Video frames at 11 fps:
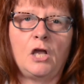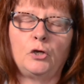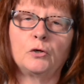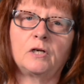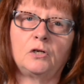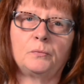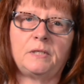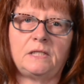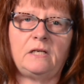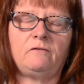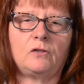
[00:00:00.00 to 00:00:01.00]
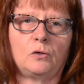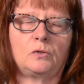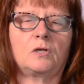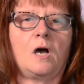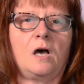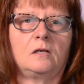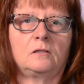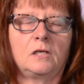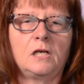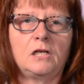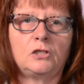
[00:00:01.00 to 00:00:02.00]
You're going to receive those
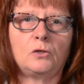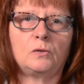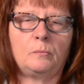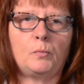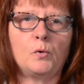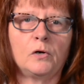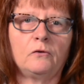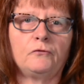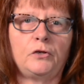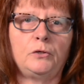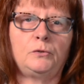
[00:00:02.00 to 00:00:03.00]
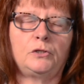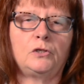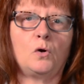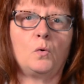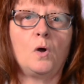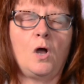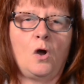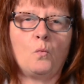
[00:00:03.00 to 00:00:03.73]
calls, so it's important for you to know